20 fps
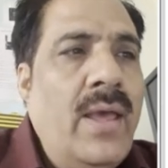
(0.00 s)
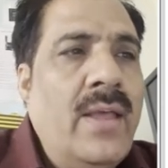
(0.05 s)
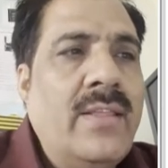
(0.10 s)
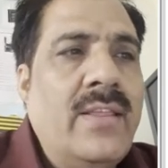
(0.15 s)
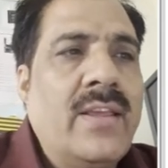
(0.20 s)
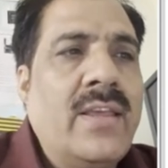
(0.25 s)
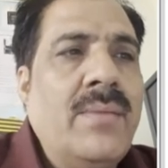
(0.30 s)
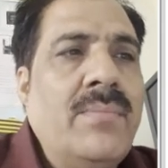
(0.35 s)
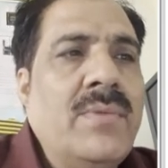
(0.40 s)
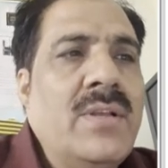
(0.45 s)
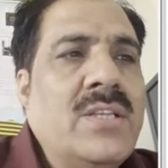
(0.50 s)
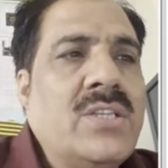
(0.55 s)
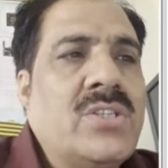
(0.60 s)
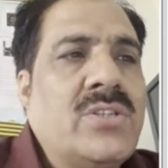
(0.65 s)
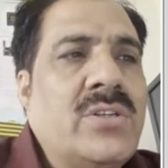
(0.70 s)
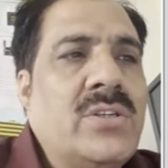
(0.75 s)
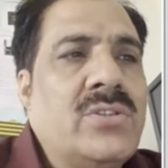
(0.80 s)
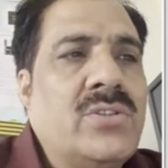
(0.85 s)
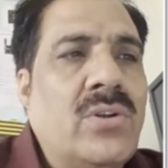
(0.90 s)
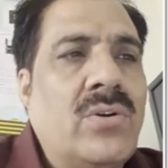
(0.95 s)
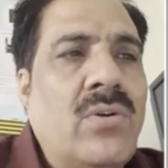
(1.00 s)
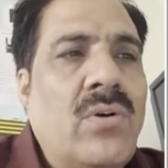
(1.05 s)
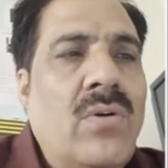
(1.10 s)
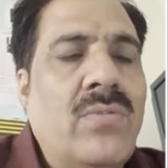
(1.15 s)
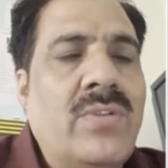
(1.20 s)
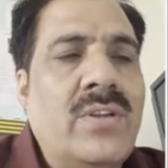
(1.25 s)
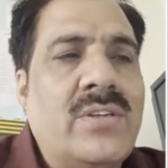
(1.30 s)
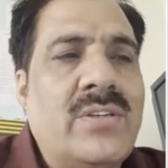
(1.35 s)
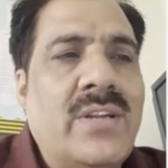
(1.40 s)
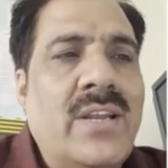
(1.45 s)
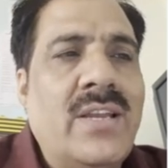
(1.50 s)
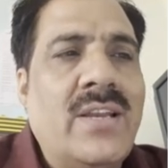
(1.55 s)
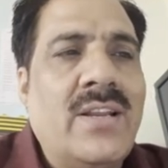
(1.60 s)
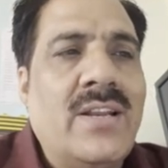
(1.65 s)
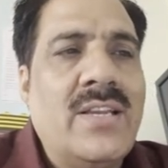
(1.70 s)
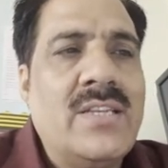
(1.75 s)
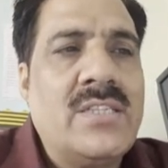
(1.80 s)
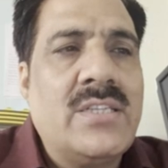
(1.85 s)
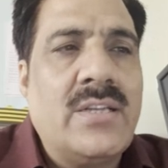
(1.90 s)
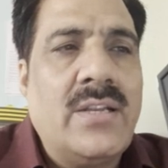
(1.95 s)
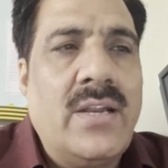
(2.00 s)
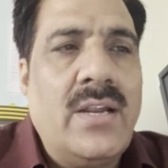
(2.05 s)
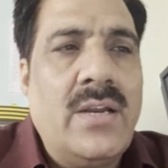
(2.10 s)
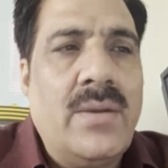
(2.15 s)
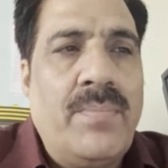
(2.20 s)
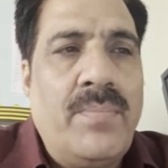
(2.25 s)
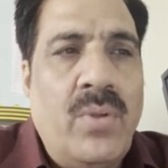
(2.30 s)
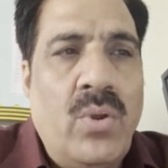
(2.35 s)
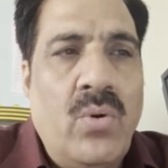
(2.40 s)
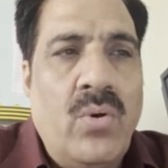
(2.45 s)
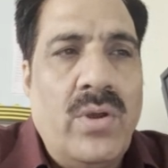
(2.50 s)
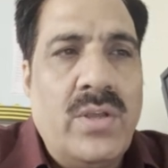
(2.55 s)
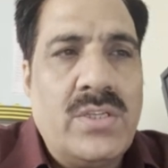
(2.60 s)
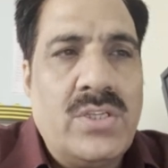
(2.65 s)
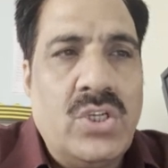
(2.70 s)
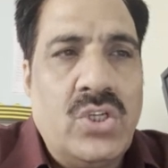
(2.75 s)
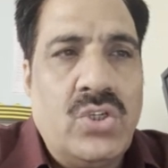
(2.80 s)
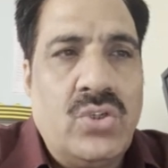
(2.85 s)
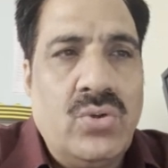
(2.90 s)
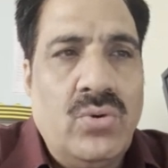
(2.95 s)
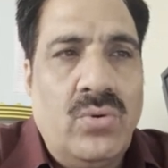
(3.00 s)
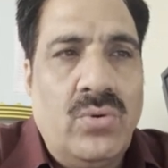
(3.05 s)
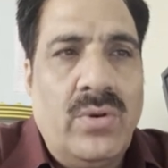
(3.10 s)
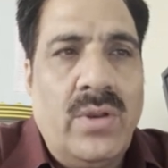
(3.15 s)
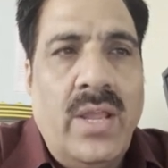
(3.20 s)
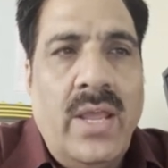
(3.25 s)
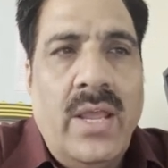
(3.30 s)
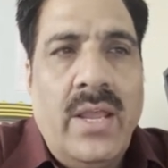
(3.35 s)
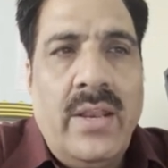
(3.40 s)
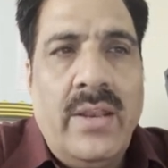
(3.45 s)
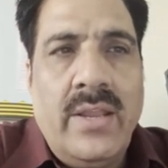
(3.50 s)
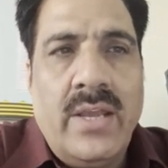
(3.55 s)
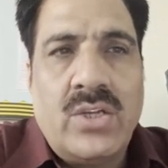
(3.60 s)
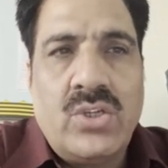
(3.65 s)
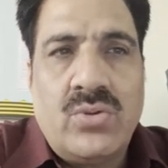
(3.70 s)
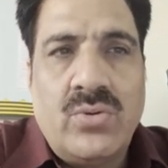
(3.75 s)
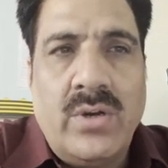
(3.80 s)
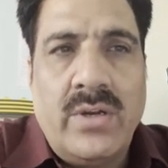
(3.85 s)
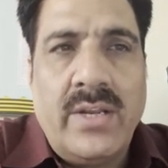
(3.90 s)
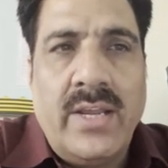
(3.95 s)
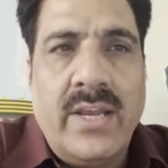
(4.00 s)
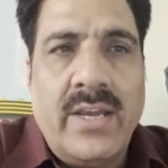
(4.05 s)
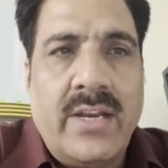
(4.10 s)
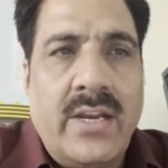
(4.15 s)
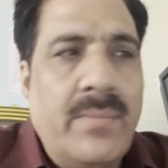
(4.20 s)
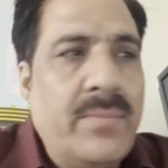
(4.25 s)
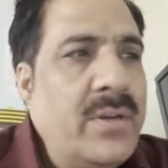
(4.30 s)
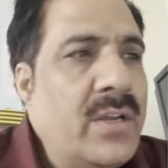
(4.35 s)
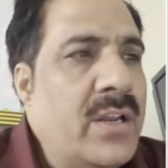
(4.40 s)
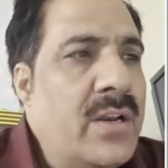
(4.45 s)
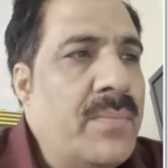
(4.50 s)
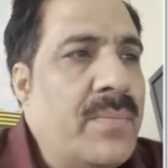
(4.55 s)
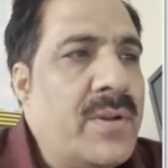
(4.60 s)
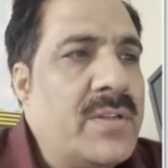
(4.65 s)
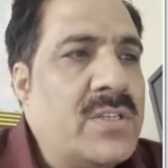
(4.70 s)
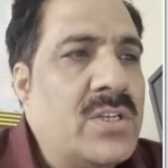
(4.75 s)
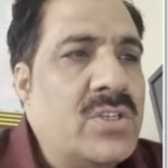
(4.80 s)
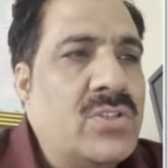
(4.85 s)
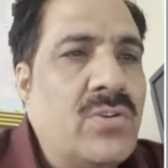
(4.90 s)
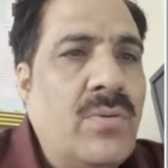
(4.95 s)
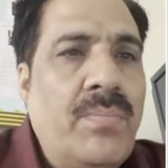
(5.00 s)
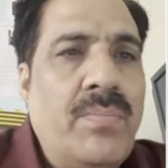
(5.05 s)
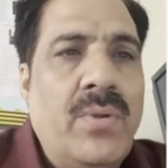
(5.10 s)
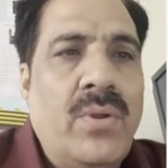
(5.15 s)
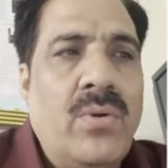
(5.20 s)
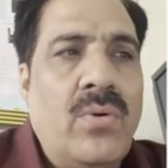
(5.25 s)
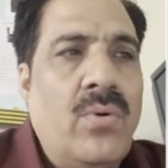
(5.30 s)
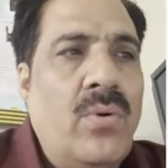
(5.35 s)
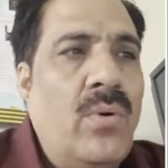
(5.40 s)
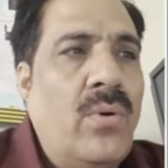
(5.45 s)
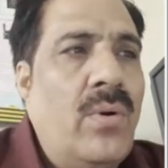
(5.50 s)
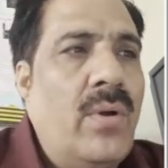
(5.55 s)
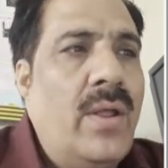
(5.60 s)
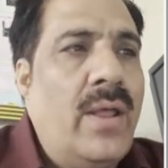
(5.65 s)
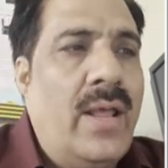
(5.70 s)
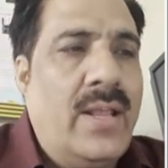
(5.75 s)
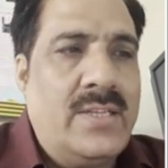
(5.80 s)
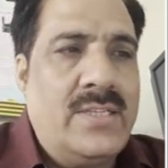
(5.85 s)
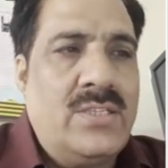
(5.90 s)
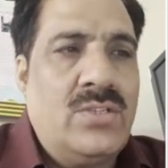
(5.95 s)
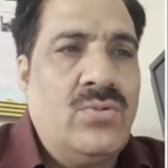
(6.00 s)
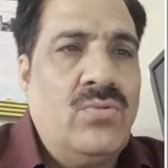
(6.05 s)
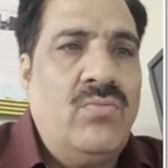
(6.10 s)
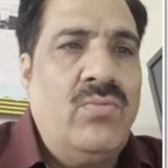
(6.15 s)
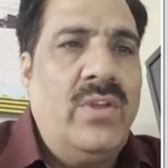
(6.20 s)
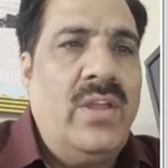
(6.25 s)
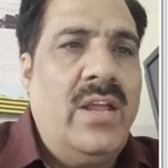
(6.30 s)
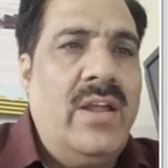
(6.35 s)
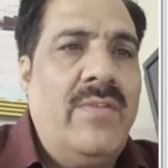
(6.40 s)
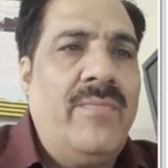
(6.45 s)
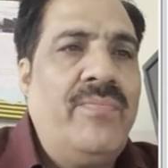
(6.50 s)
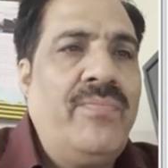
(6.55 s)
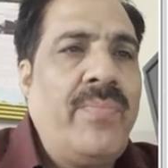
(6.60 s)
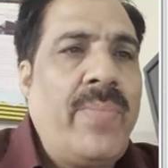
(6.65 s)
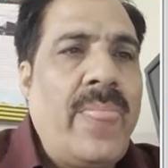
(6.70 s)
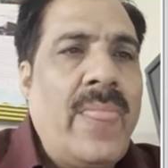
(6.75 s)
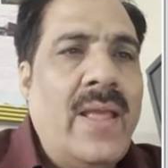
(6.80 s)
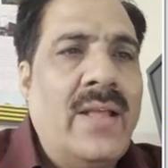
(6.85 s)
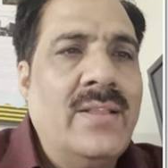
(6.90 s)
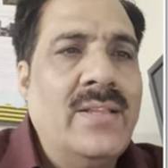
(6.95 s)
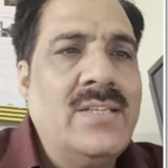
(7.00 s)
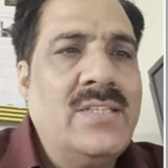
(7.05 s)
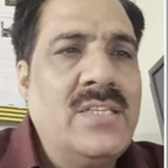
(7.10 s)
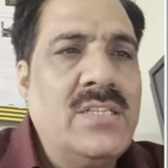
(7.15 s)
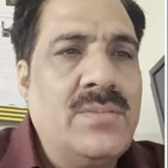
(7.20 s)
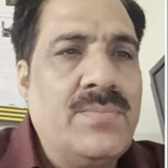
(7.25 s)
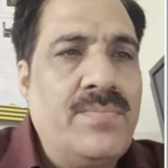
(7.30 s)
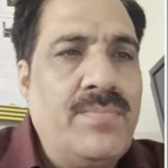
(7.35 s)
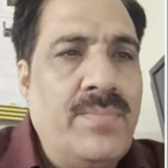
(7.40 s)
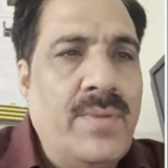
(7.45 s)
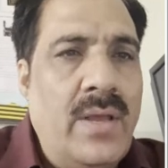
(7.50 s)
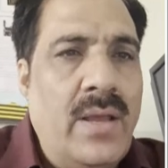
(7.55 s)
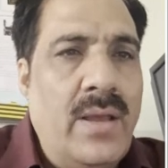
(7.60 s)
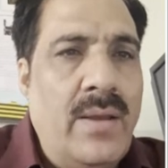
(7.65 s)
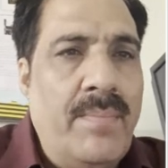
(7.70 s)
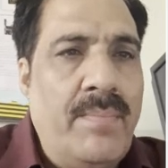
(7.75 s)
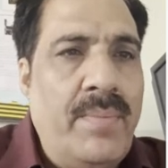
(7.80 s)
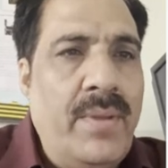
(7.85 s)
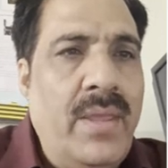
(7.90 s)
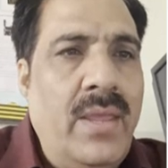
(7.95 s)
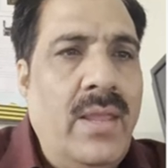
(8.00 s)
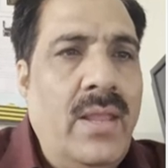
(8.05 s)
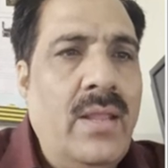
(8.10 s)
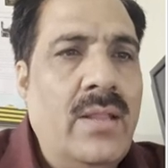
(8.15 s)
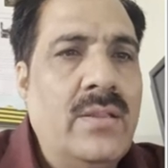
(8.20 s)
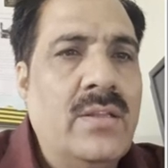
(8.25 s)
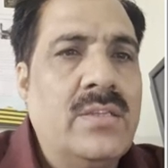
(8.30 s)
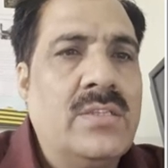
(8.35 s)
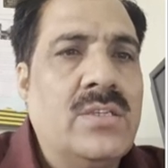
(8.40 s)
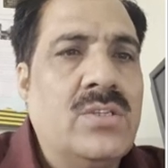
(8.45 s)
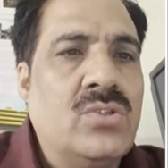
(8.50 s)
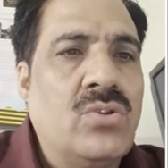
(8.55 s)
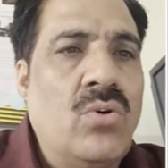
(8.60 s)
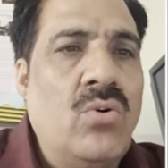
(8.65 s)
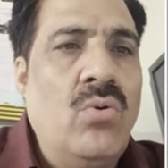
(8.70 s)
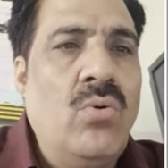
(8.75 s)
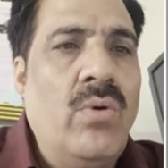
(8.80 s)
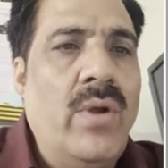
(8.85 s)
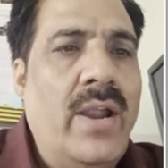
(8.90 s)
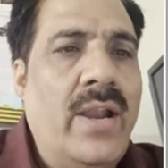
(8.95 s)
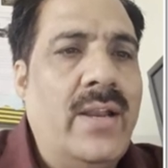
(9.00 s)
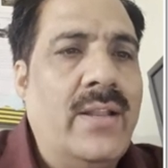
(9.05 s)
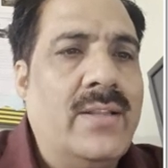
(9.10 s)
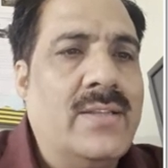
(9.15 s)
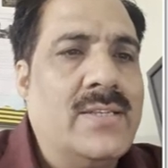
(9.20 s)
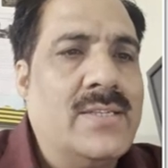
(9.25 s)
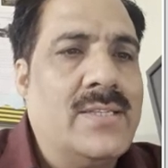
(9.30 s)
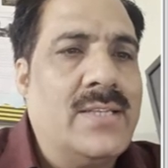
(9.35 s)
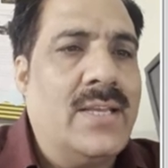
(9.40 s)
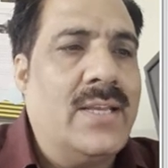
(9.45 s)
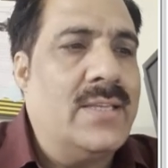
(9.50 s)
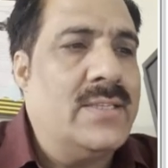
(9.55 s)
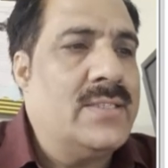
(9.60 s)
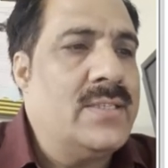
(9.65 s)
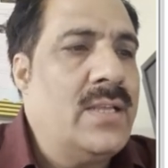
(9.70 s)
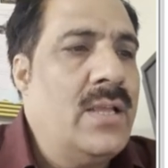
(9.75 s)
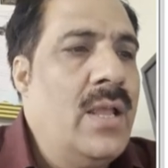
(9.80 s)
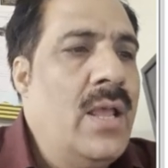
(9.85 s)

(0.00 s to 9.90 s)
The chemical structure of the triglyceride POS is shown next to a diagrammatic representation of POS. So we have, this is P, this is O, and this is S.